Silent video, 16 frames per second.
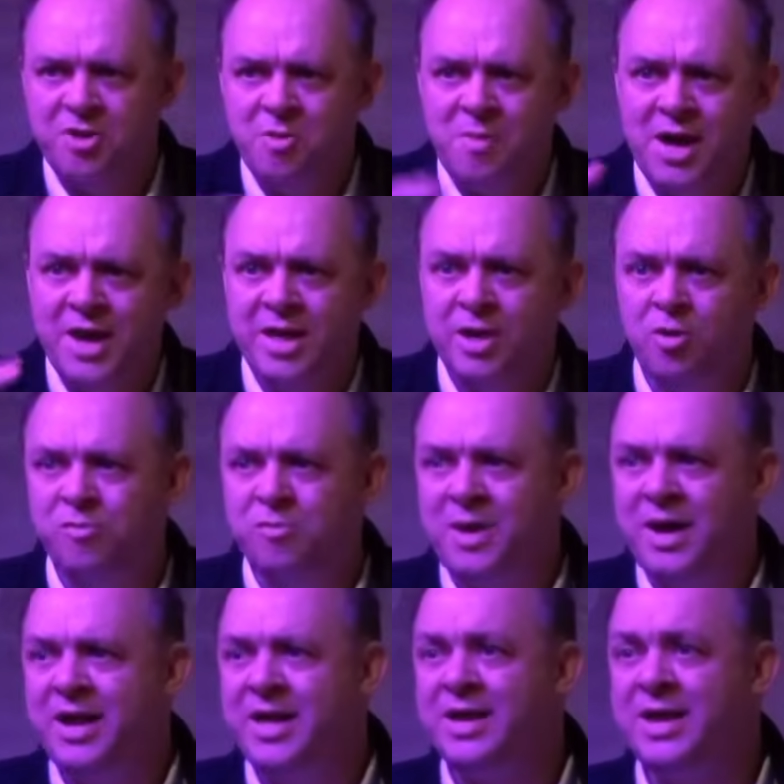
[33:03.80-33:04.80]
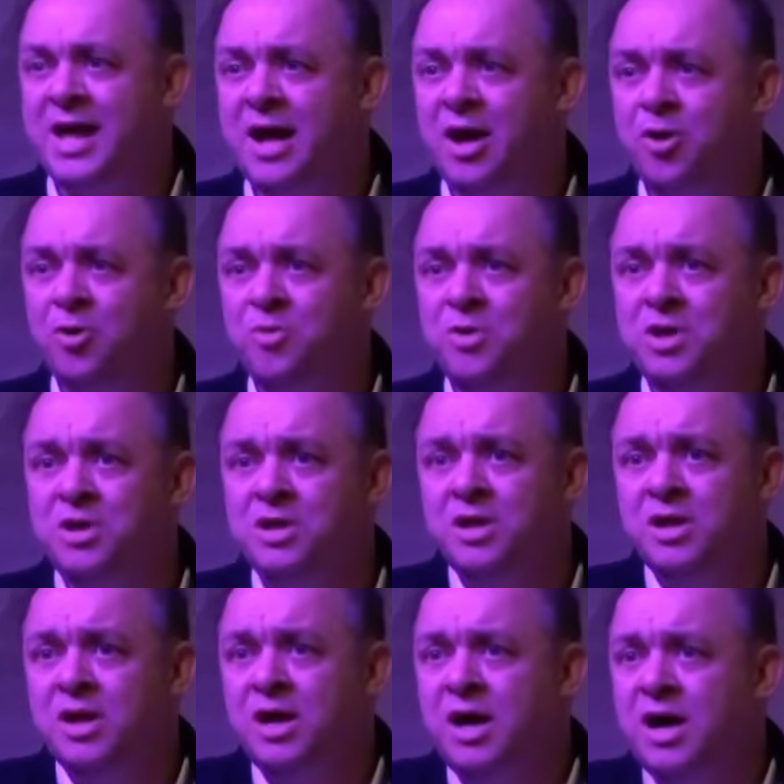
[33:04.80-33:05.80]
undermining and overmining and how
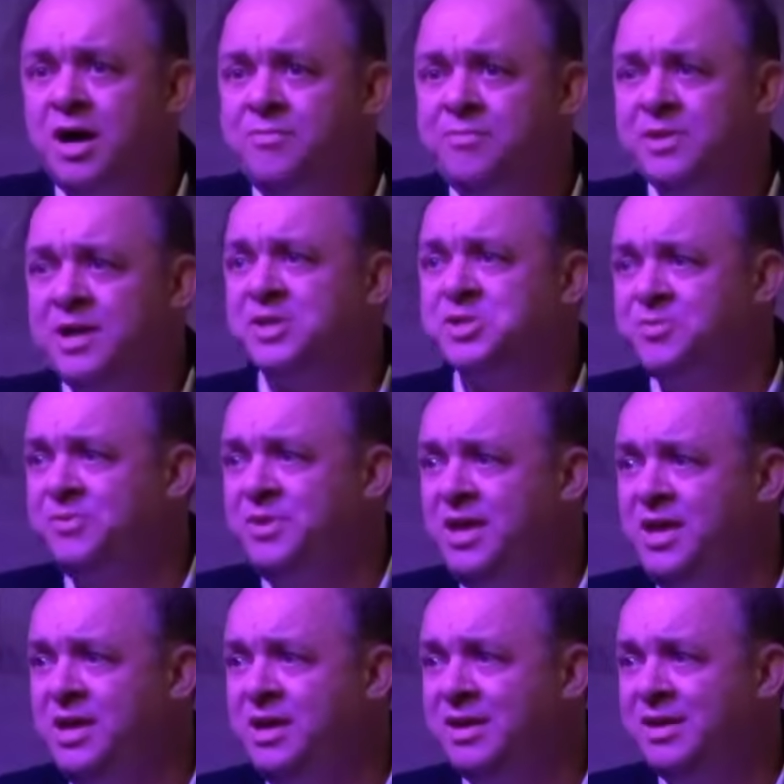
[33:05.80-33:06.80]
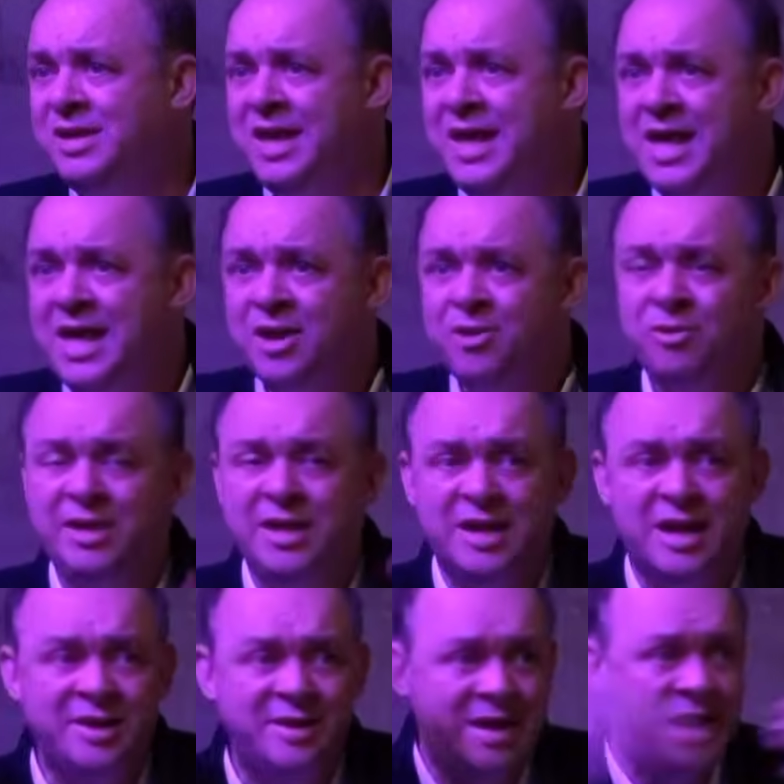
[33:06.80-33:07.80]
uh, philosophy can't
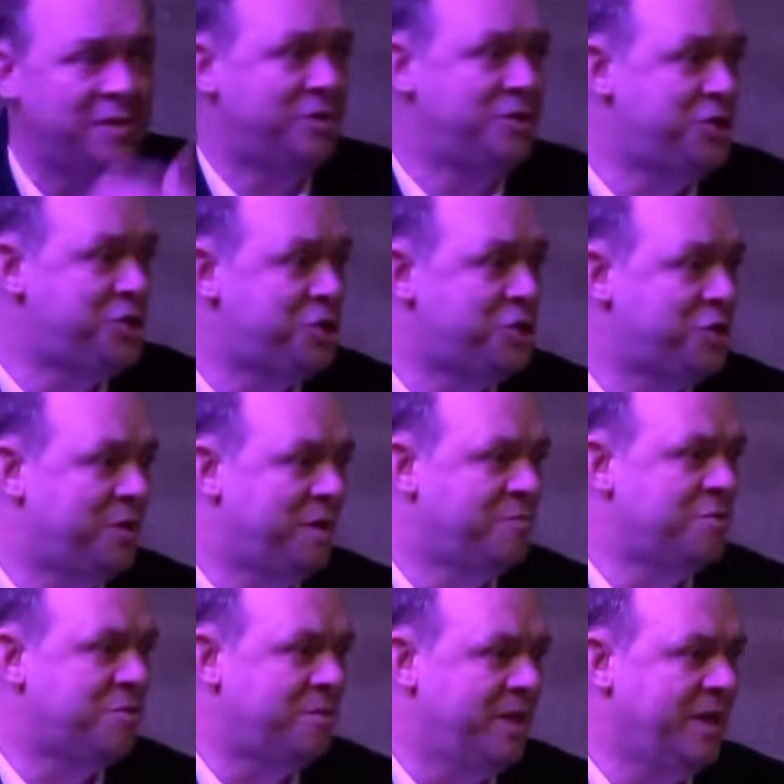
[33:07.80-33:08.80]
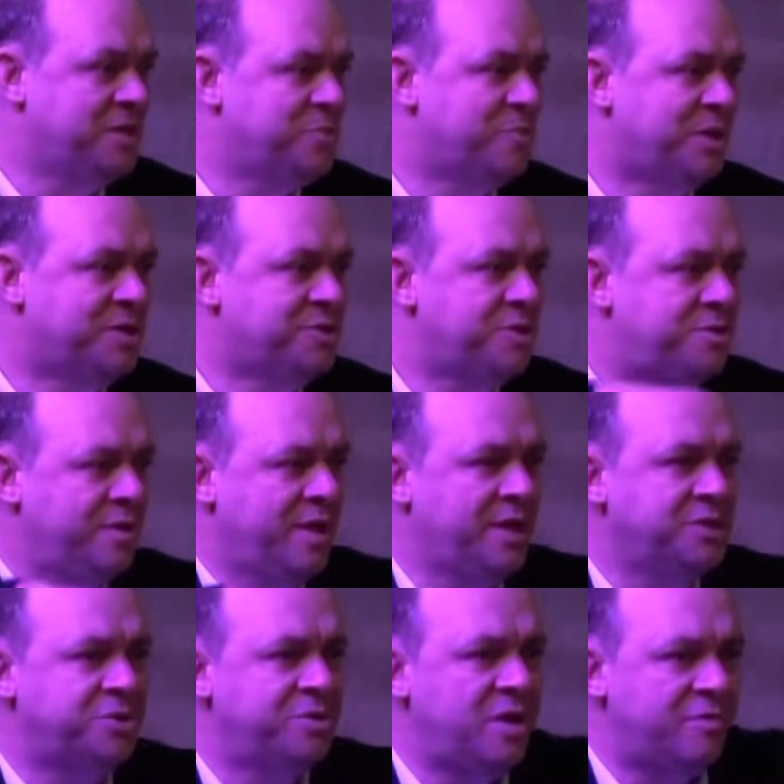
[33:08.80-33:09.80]
get a knowledge of the things because the
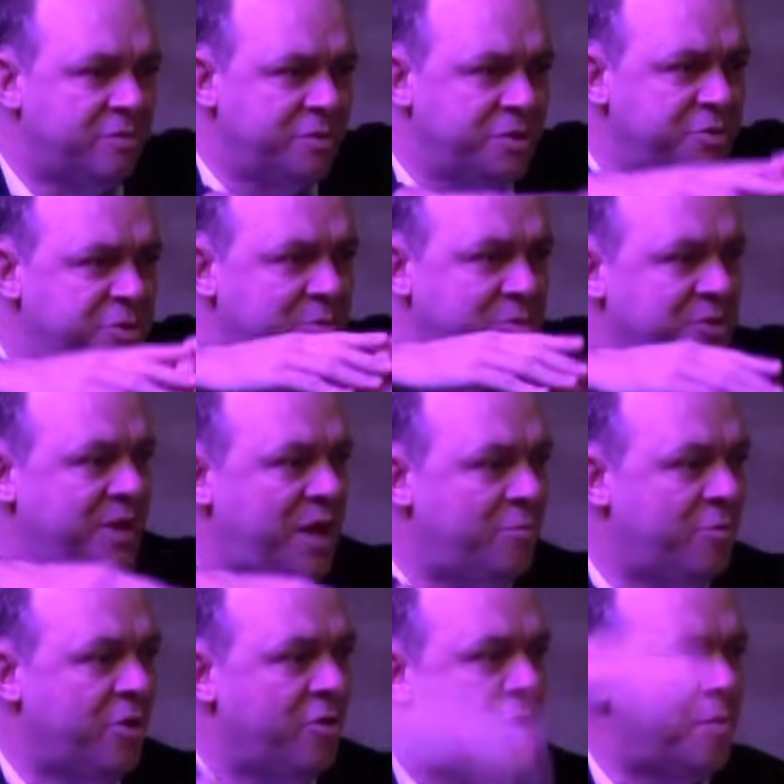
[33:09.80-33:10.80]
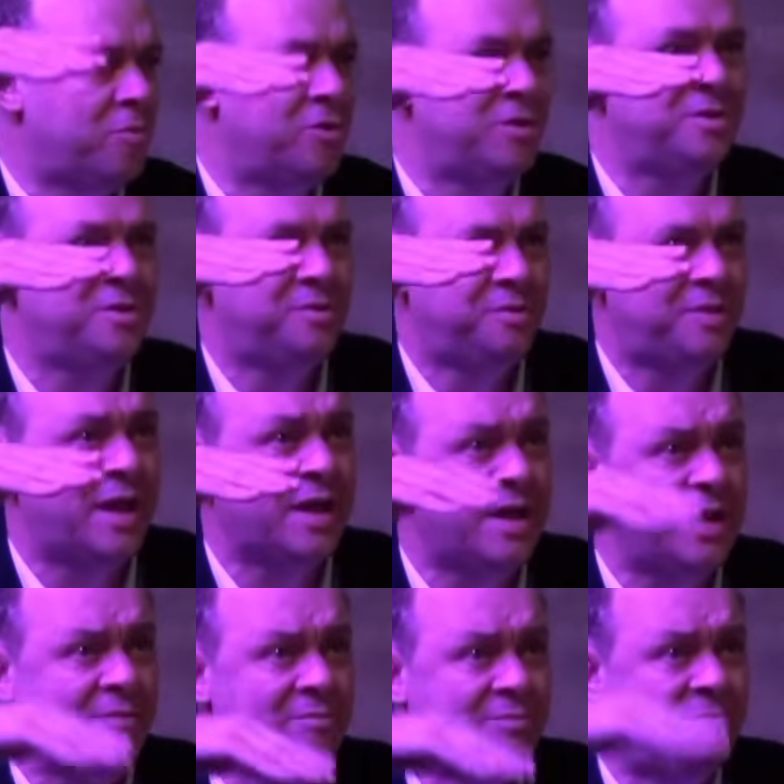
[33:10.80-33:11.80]
things are never reducible downward or upward.
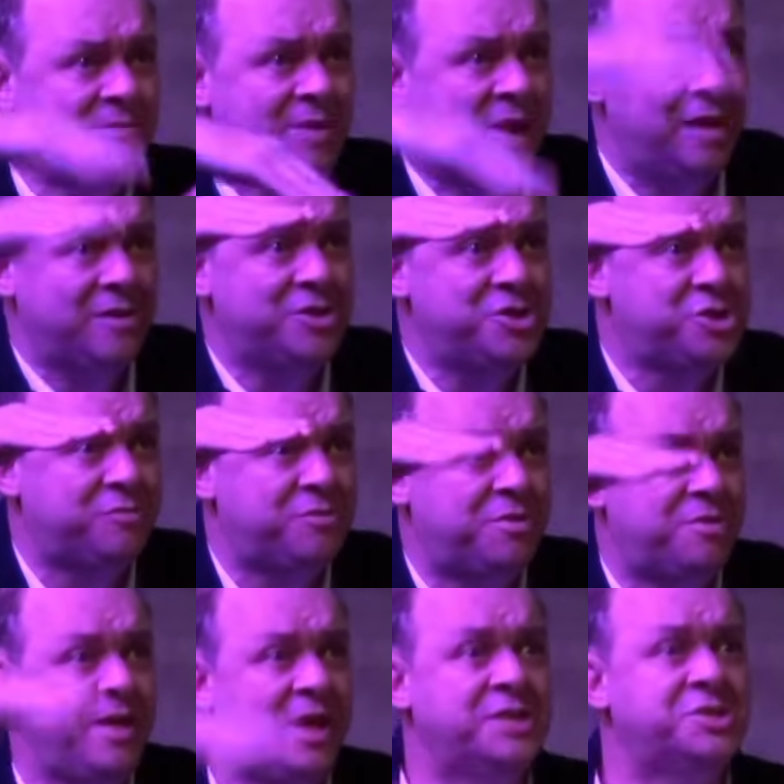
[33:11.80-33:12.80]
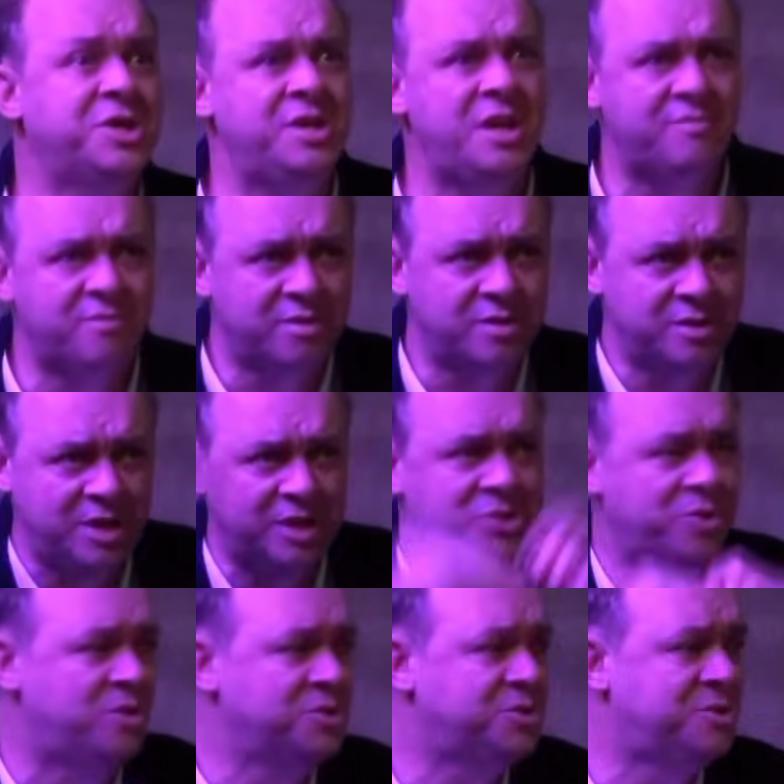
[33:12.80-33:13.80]
That kind of knowledge of the things can never
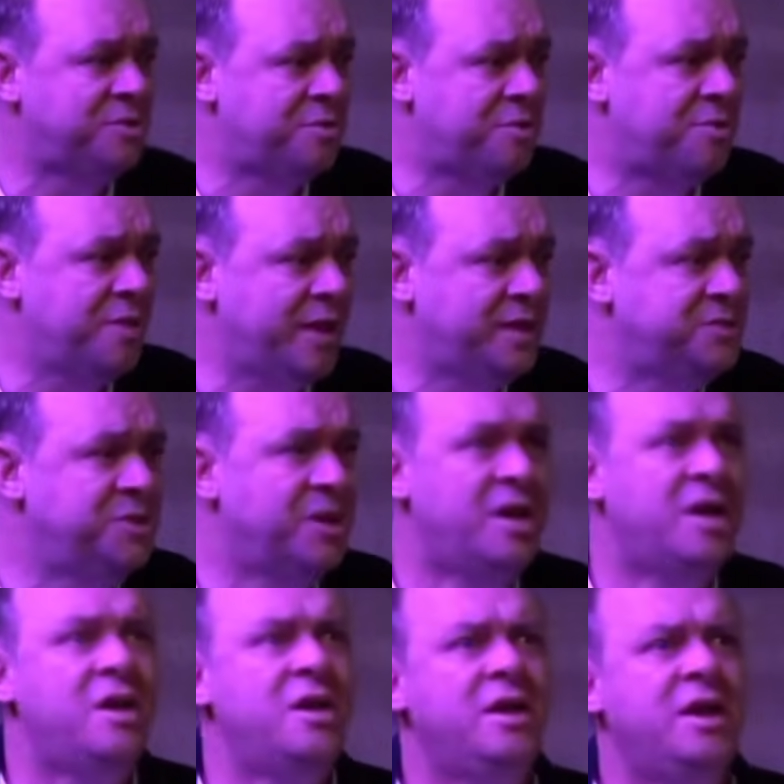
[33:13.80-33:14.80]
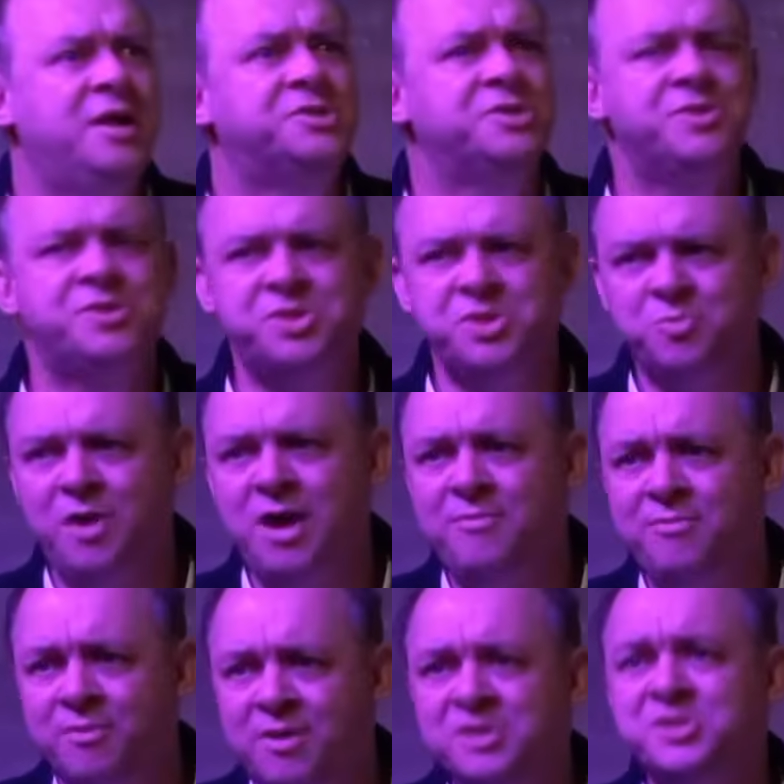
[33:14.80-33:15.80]
exhaust the things. And so this is
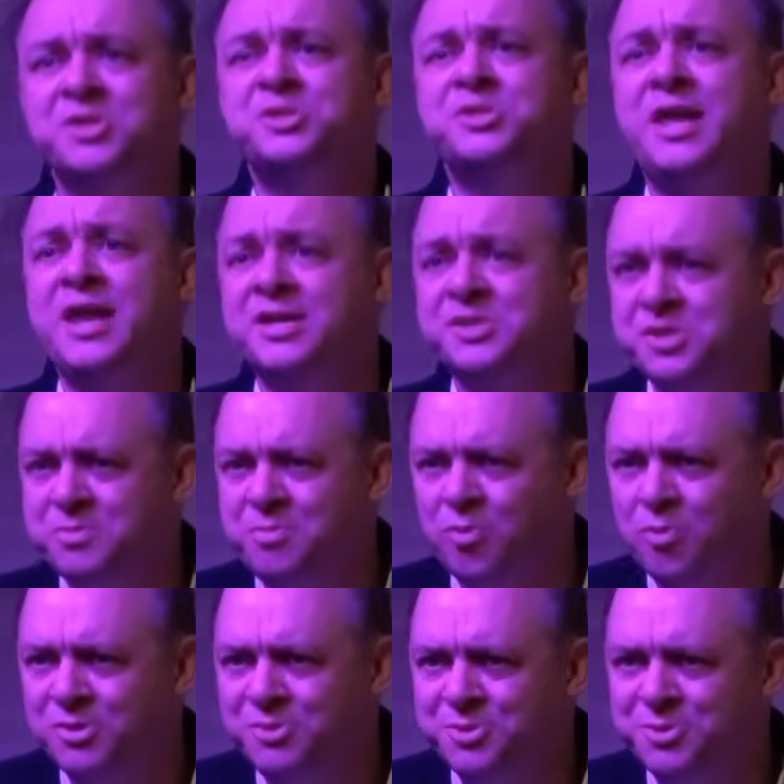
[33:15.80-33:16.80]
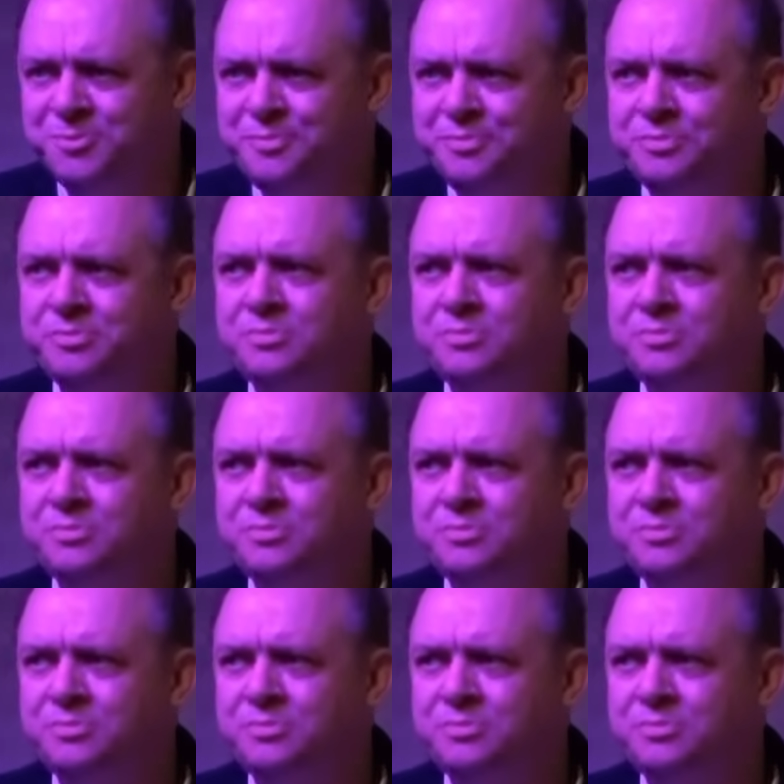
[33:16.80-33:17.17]
why for us aesthetics is important,